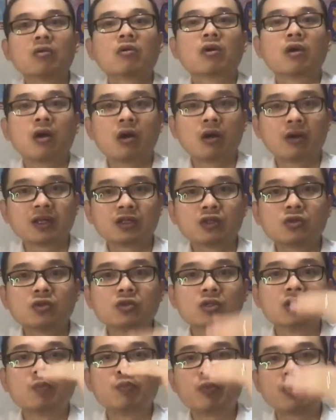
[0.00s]
according to
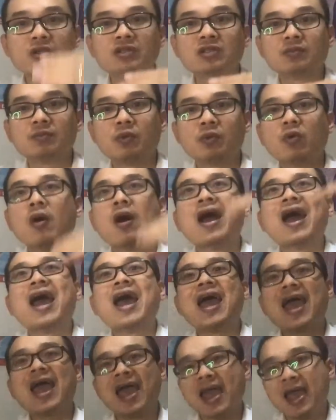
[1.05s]
the principle
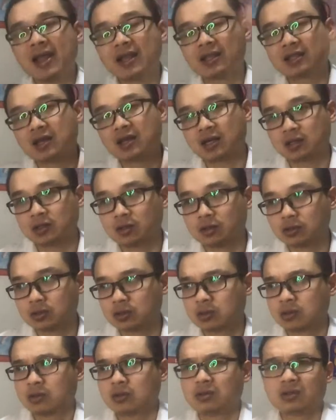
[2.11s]
and diagnose.
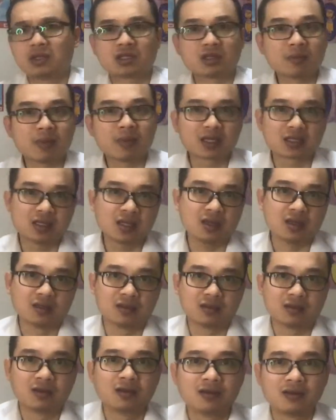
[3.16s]
Does it make
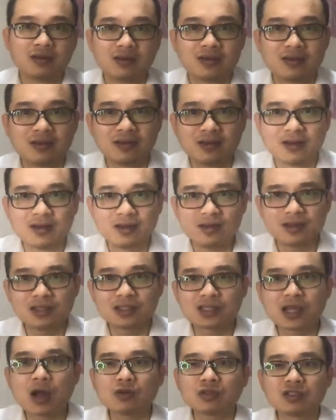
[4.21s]
sense? This
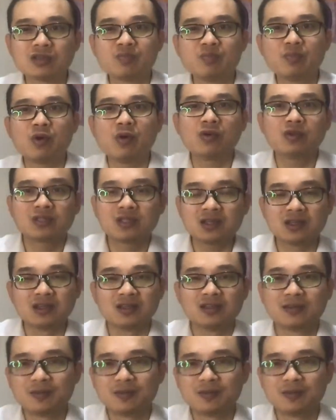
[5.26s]
is how simple is it.